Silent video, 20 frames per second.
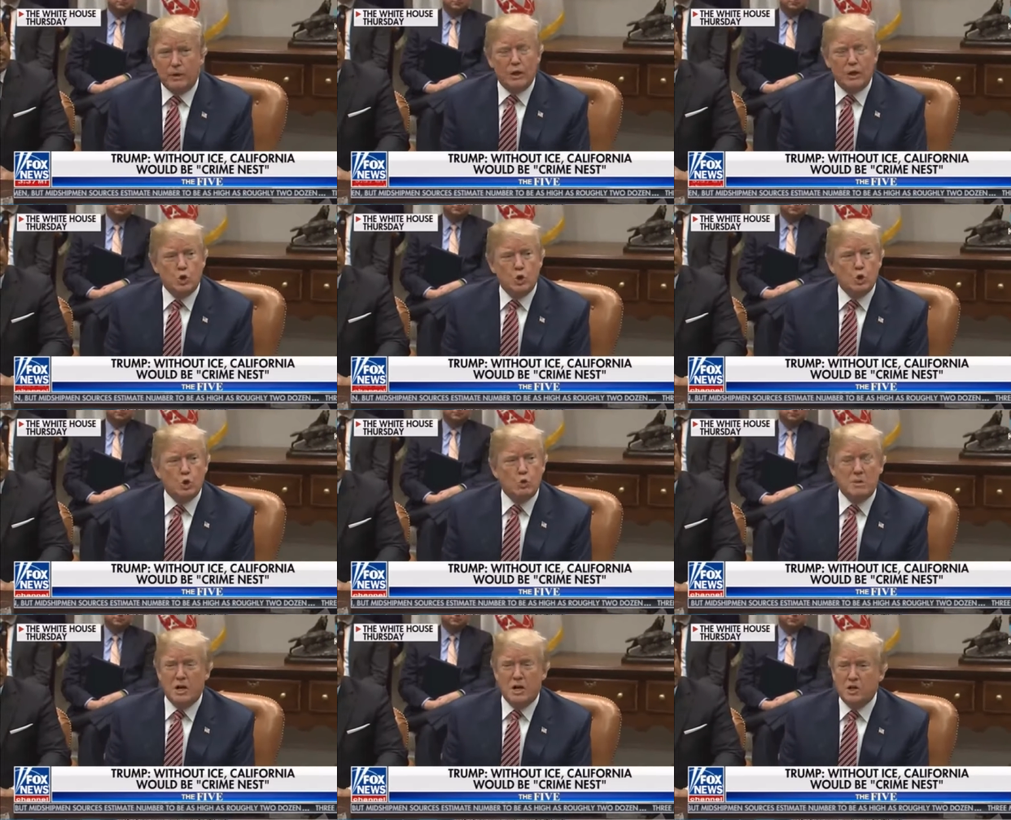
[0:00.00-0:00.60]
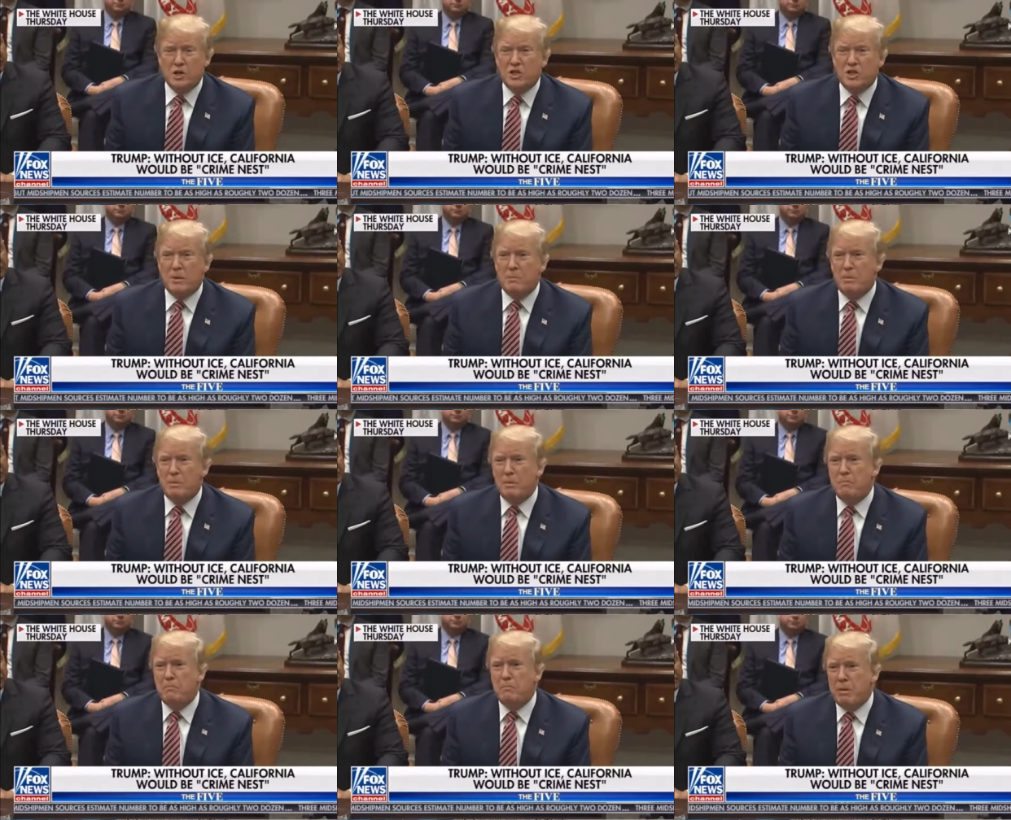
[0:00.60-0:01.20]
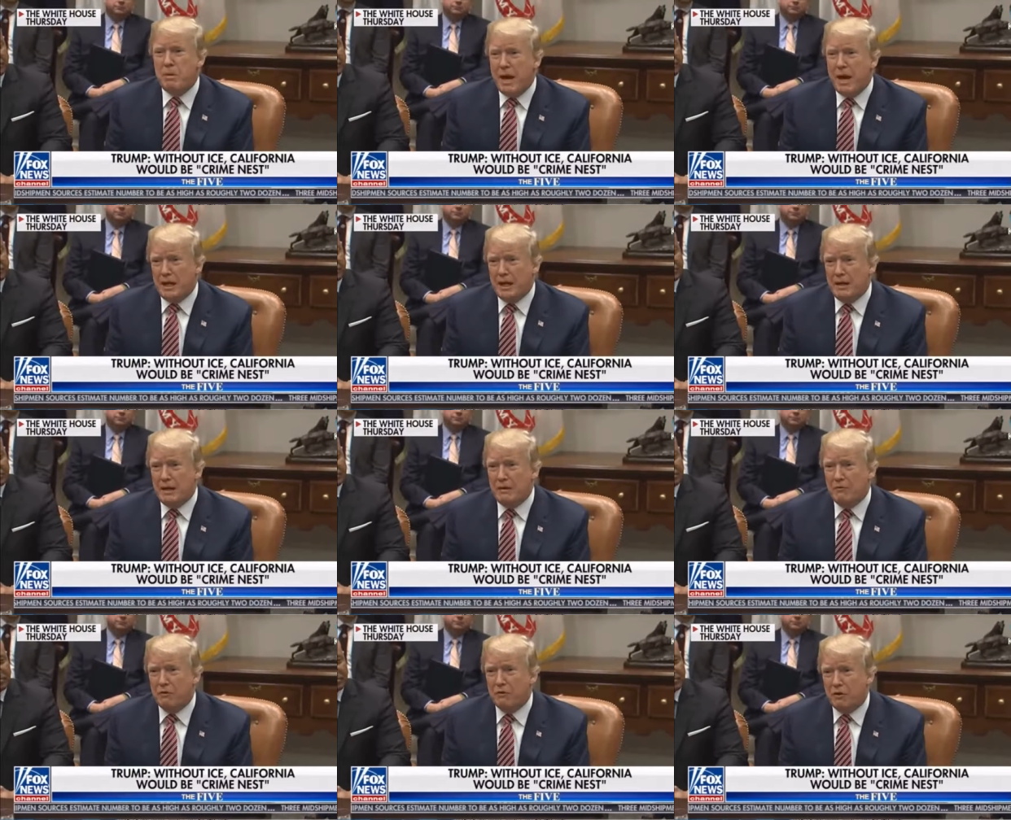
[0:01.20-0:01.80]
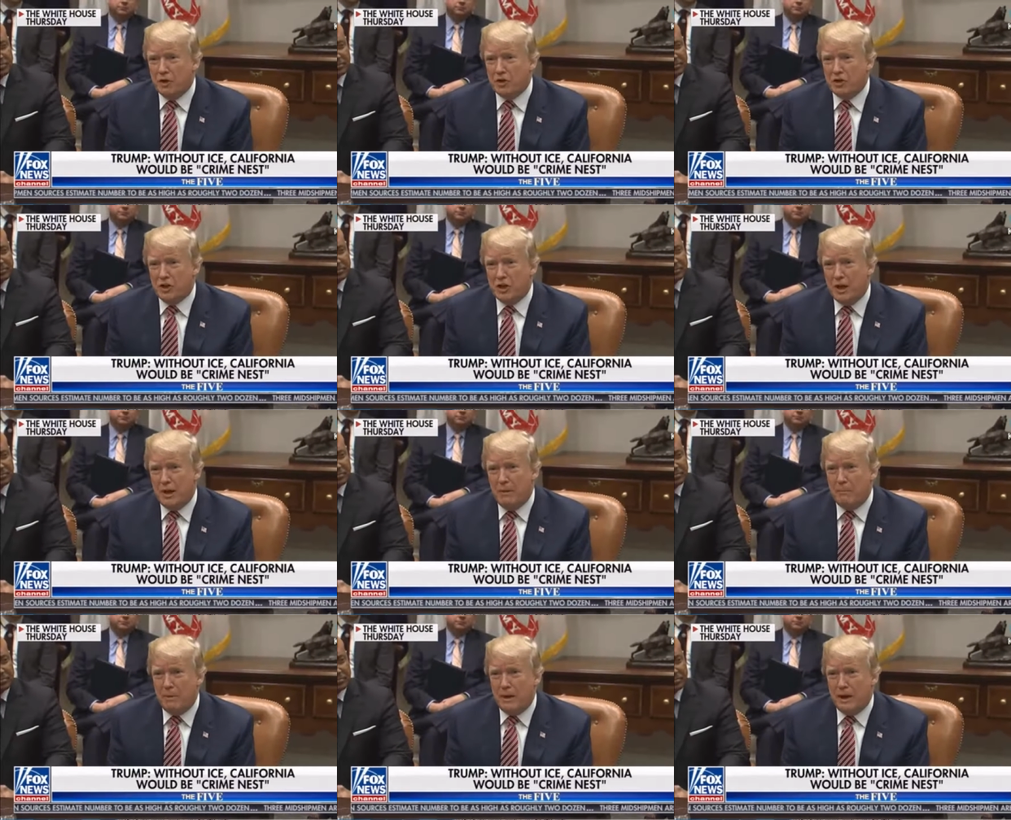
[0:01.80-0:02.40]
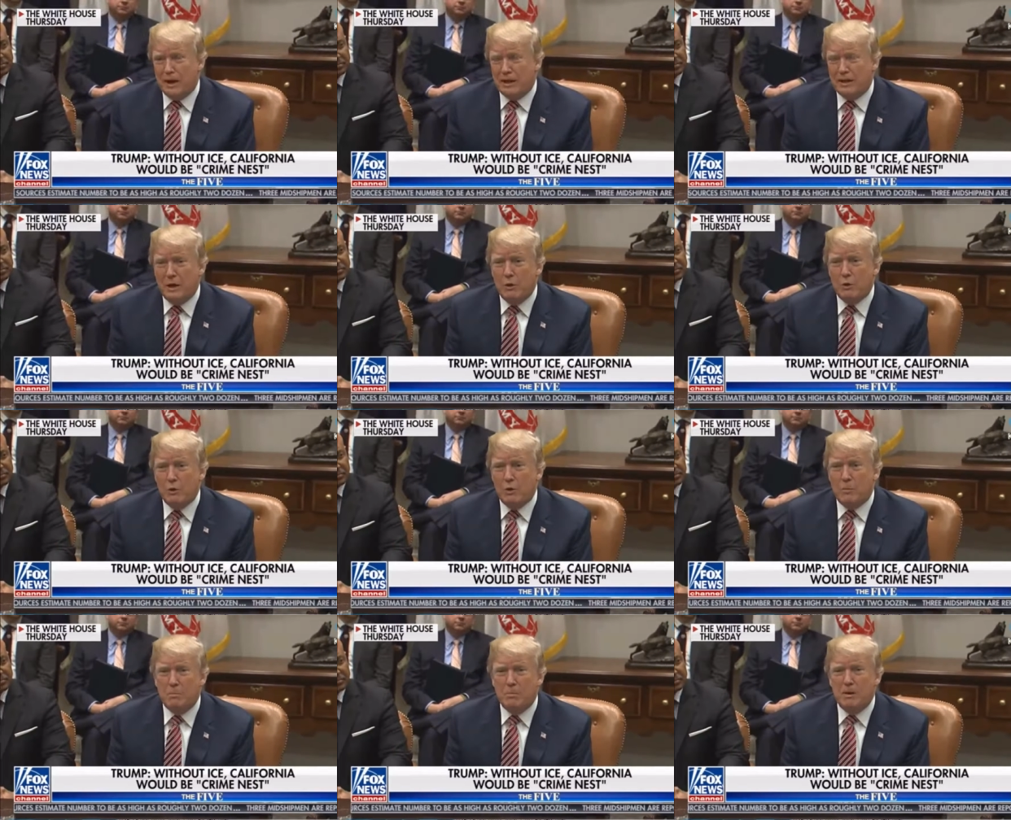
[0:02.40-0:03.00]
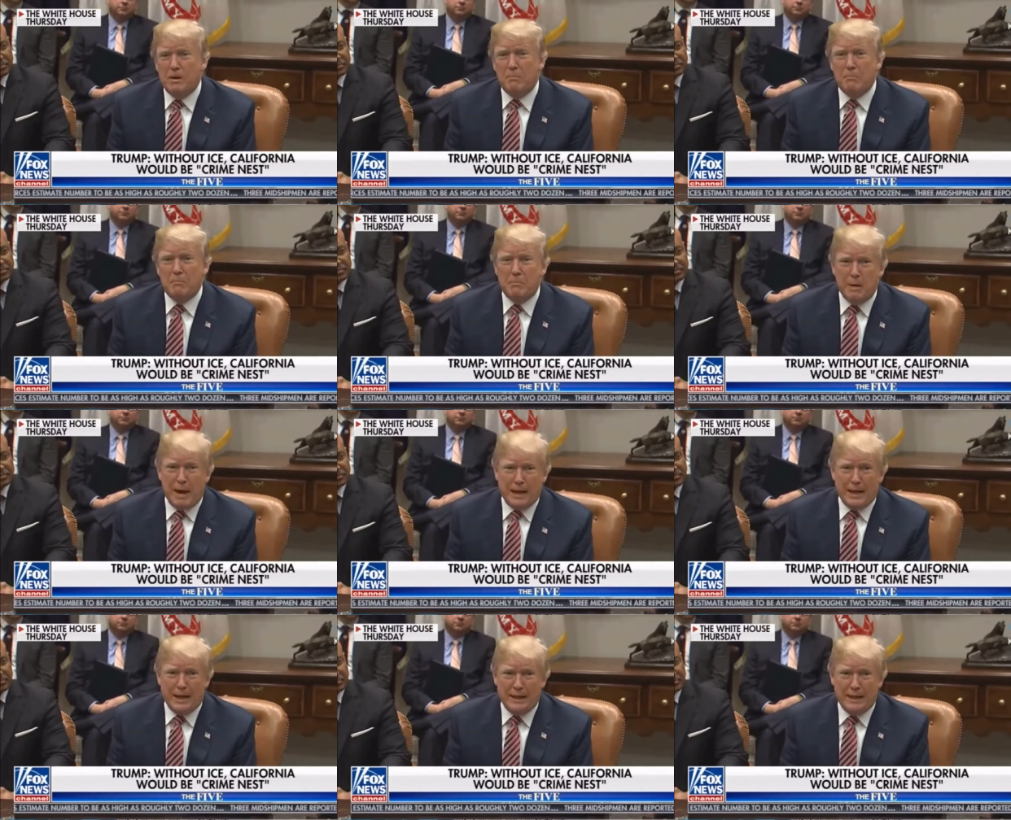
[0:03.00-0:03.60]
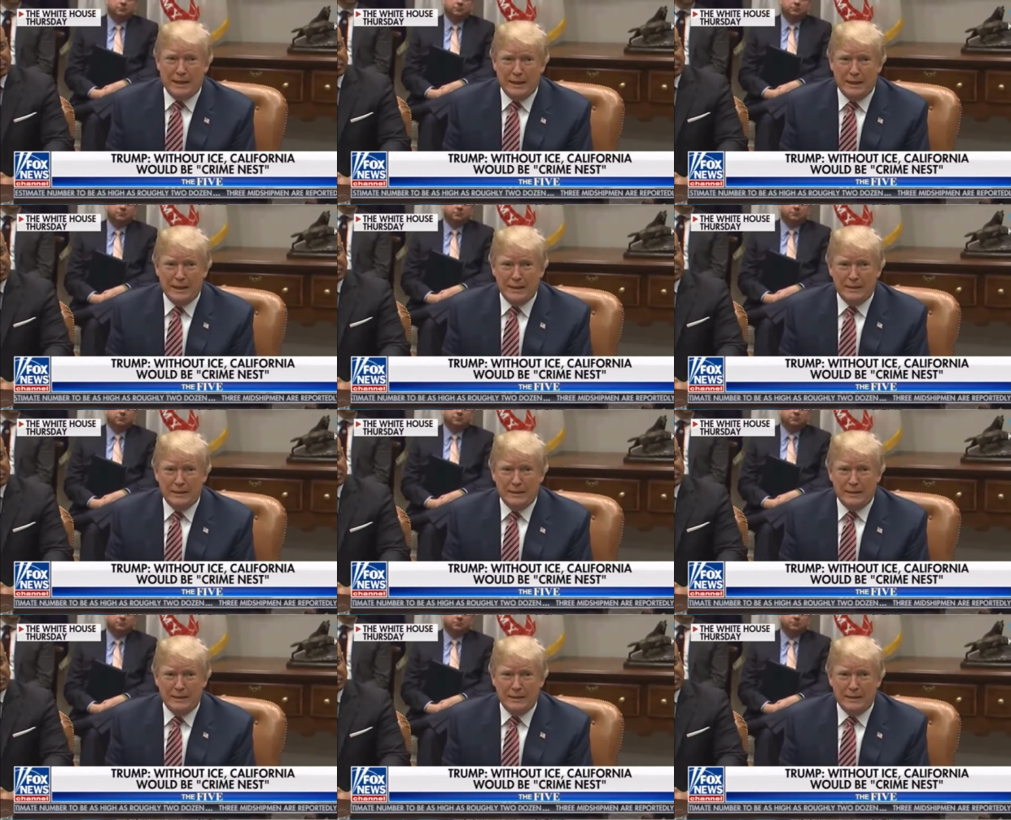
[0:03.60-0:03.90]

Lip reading: in 2 months, they'd be begging for us to come back. They would be begging.